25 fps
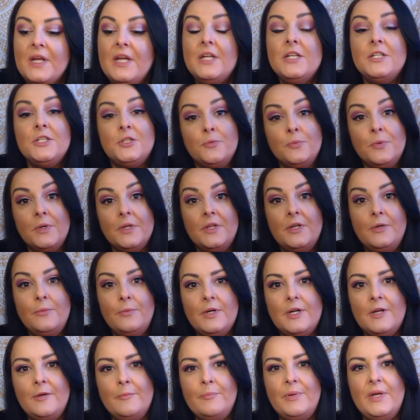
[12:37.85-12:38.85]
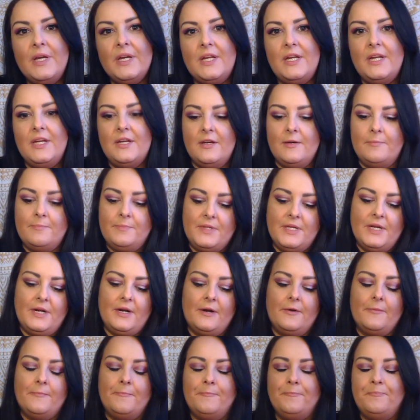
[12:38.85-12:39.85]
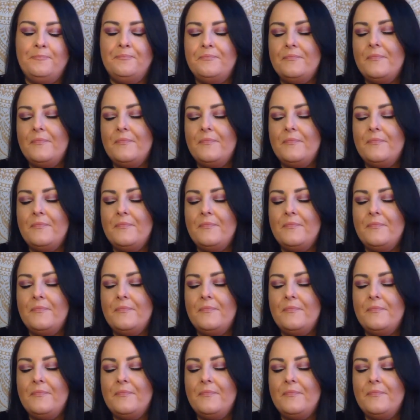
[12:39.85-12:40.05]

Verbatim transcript: is really what I'm picking up there.